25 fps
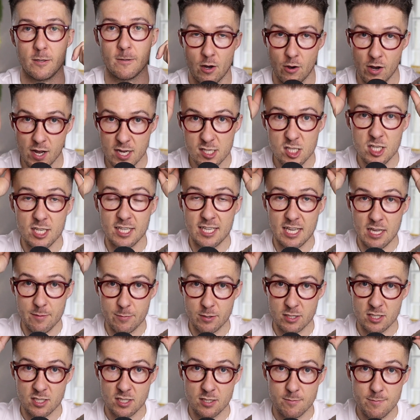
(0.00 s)
Now, I actually keep a
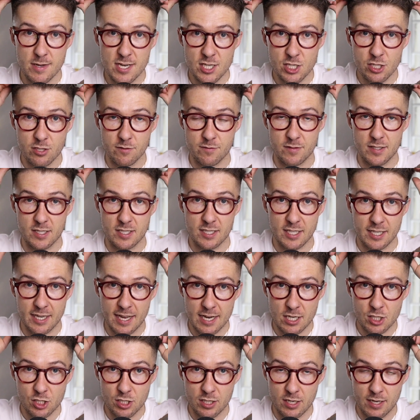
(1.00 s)
smidgen of
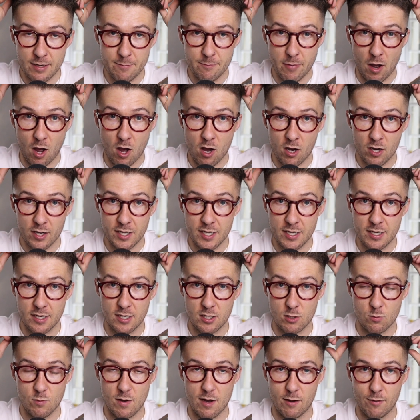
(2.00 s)
disconnection in behind it
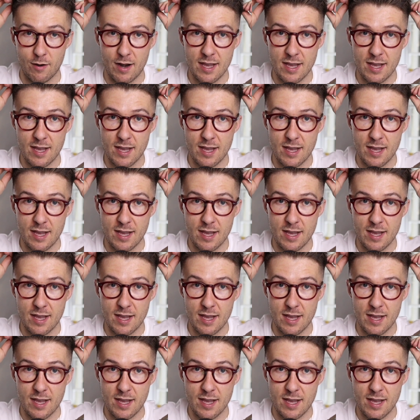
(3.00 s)
as well,